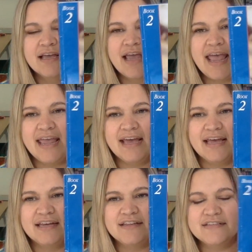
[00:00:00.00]

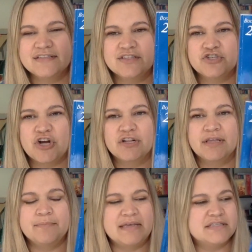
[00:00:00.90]
And this is a
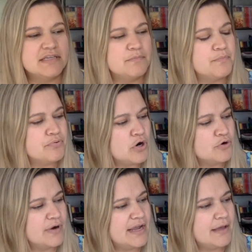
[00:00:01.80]
Charlotte Mason
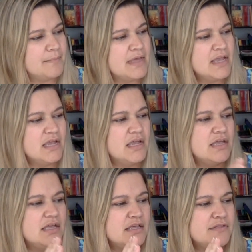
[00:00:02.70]
program.
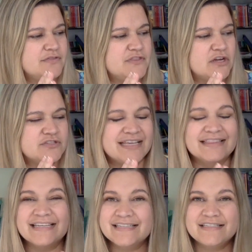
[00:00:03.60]
there's a
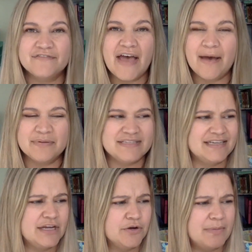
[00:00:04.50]
list of habits in
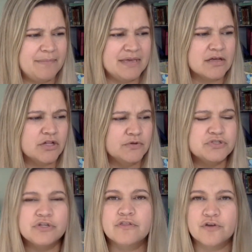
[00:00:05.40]
here, maybe close
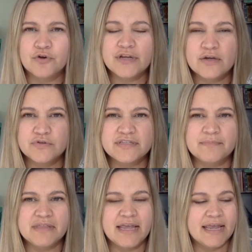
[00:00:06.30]
to 30 or
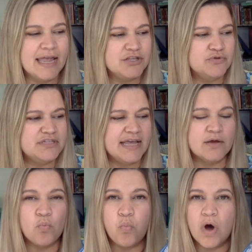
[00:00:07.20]
something, and you
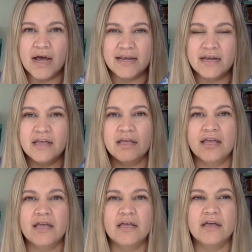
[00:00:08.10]
take one
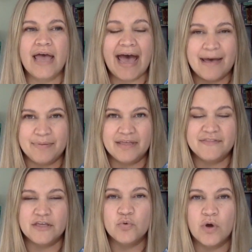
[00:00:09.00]
habit
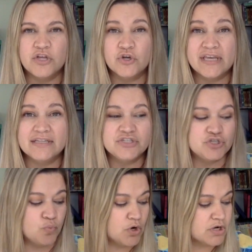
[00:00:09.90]
that you want your kids
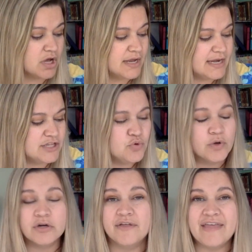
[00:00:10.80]
to work on, and you work on